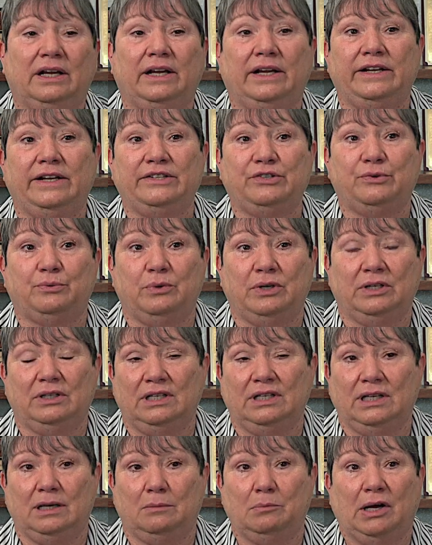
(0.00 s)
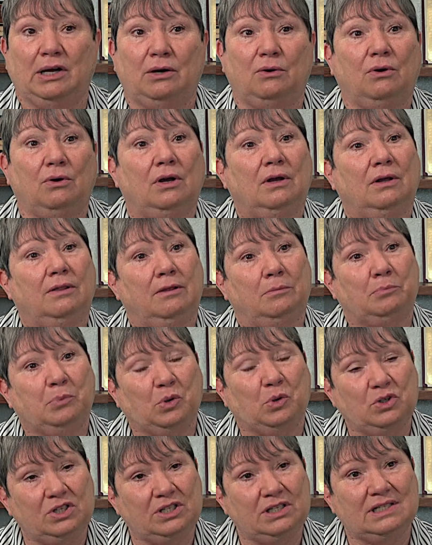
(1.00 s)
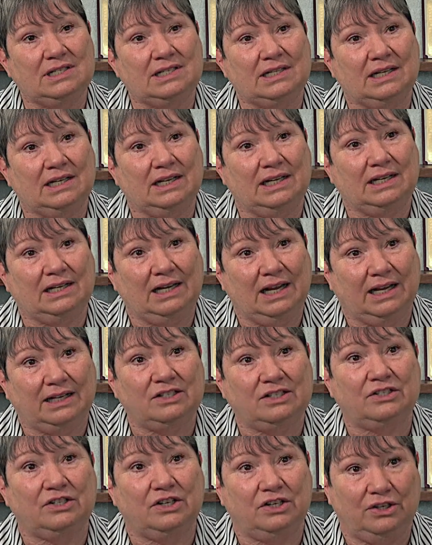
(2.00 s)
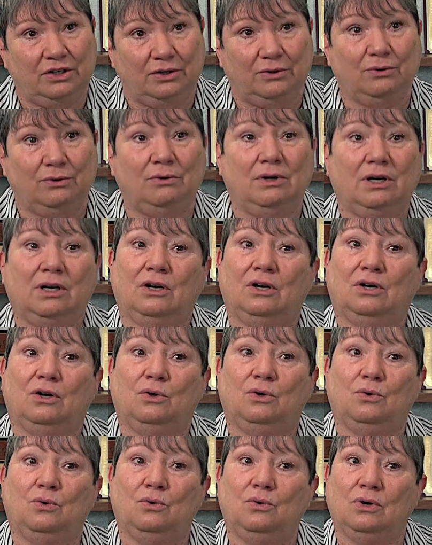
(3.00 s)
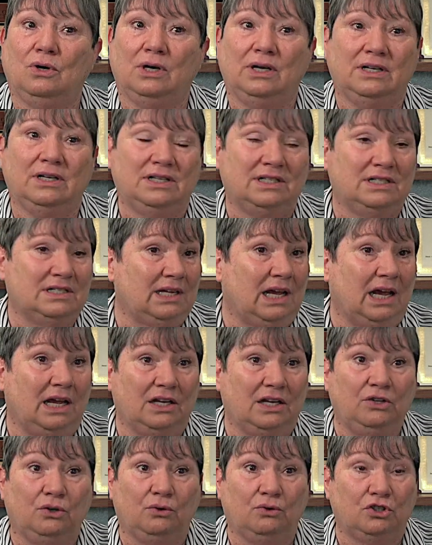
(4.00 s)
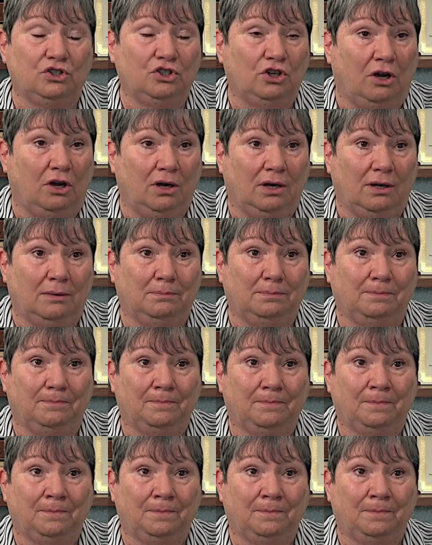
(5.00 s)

It's really about the person sitting next to you who is at your job